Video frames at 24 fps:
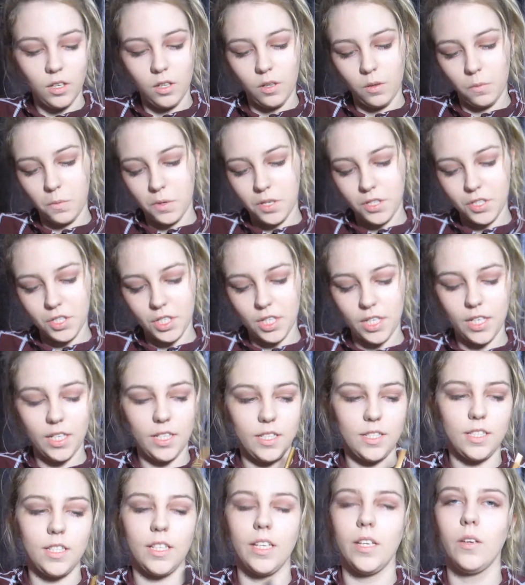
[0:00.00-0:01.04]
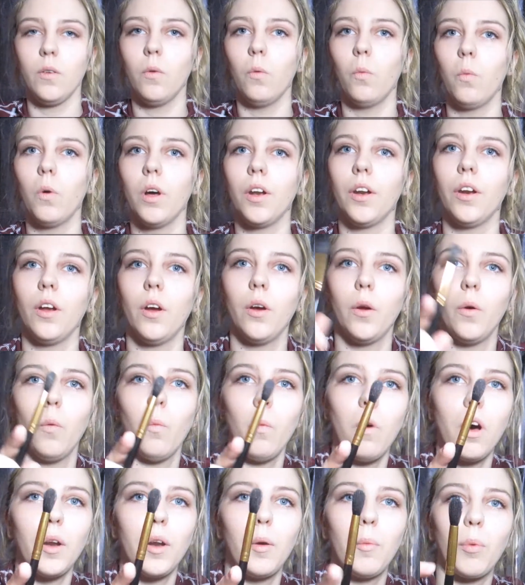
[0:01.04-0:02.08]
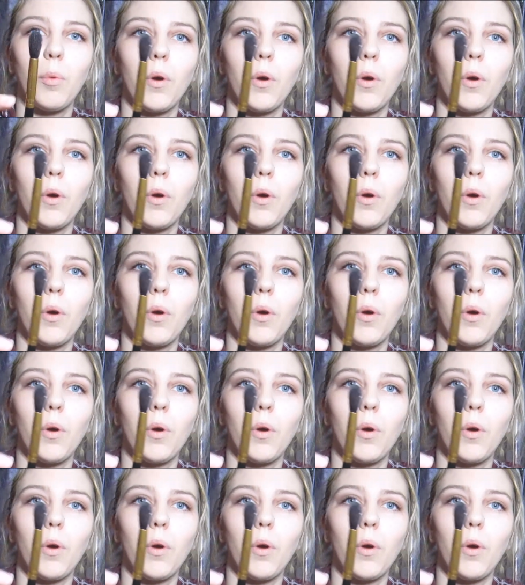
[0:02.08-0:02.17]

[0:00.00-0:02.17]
which is the 101